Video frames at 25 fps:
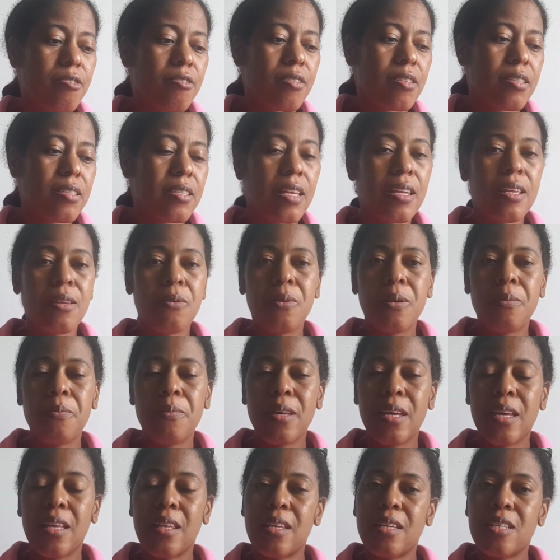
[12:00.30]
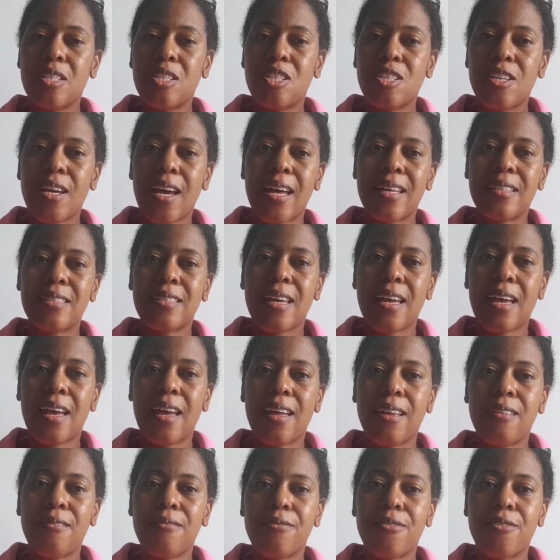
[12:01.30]
sitting with me in this chat
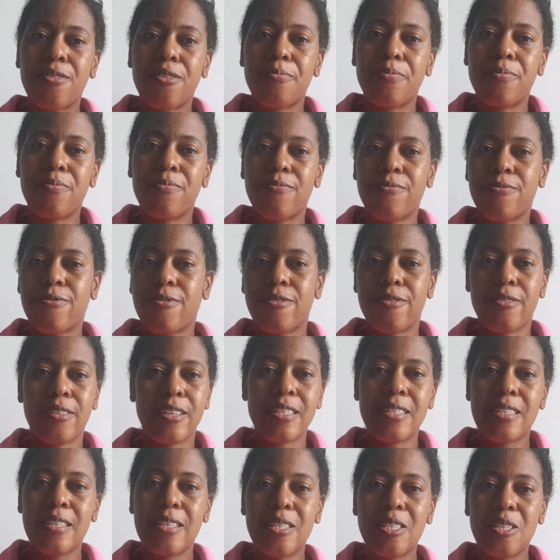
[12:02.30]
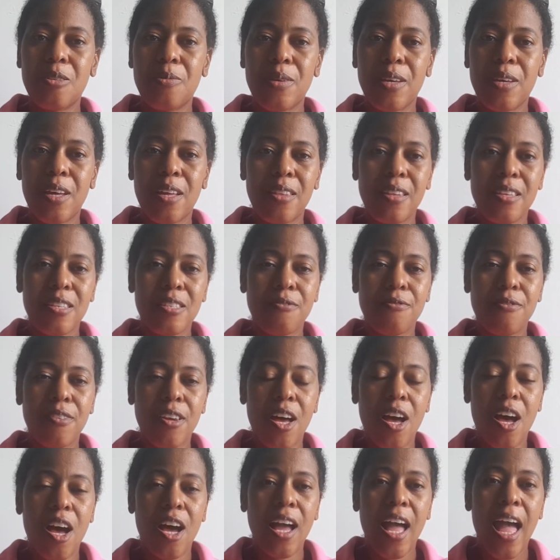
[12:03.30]
and for listening to me on this
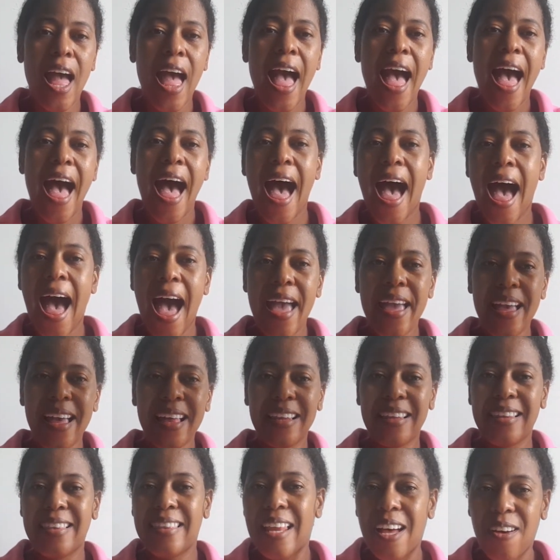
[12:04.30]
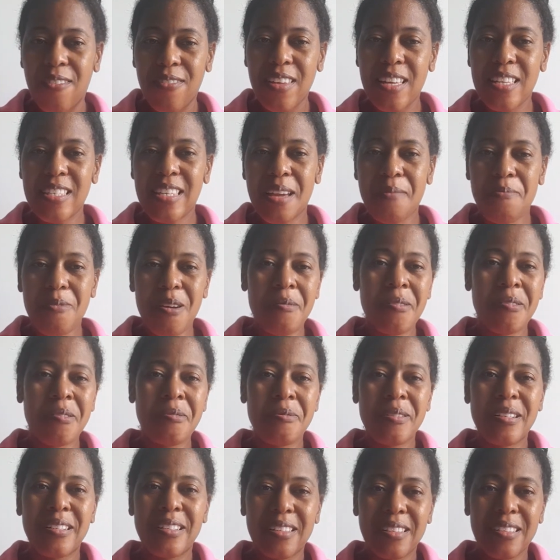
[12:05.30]
vlog. I love this. I probably
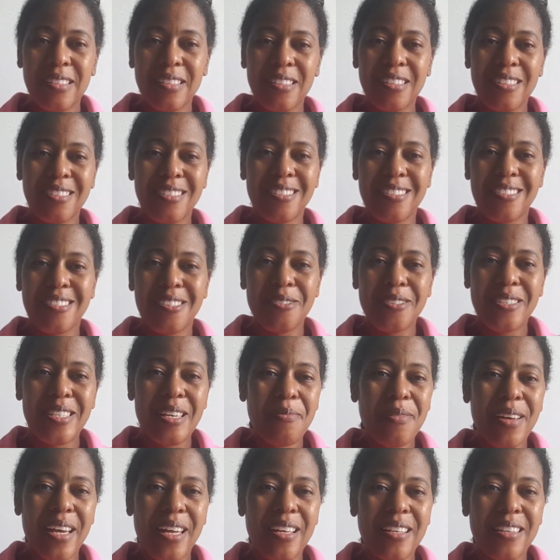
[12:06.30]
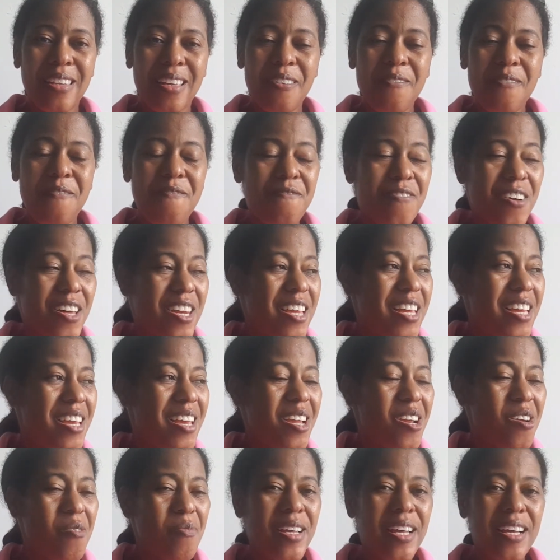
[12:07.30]
will do some kind of thing funny
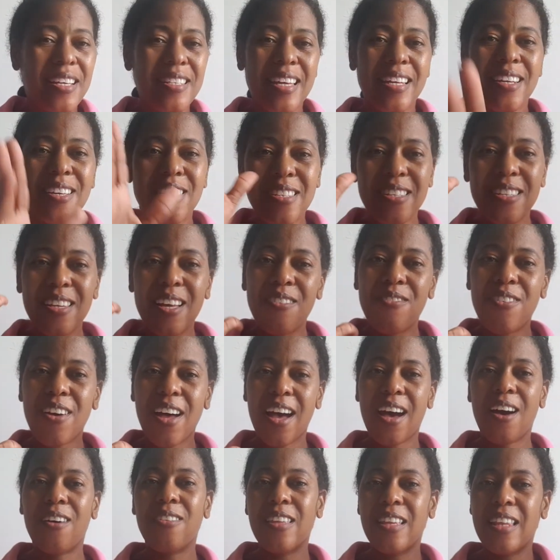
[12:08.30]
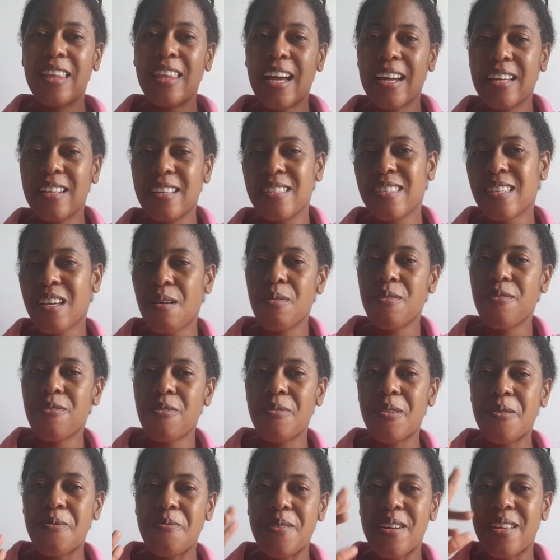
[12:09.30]
here because I just love how the light is coming from
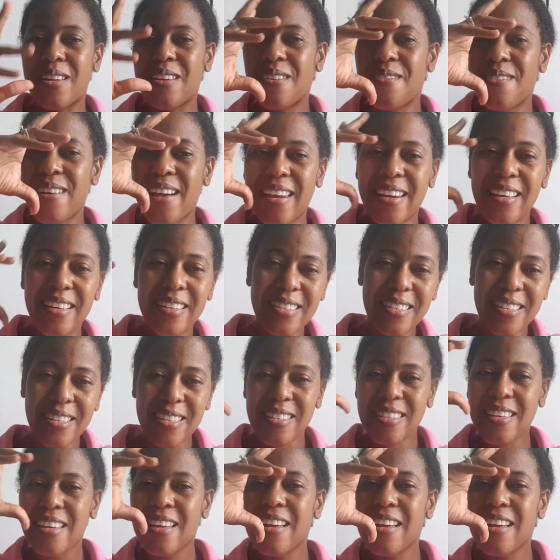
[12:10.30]
the window, and it's just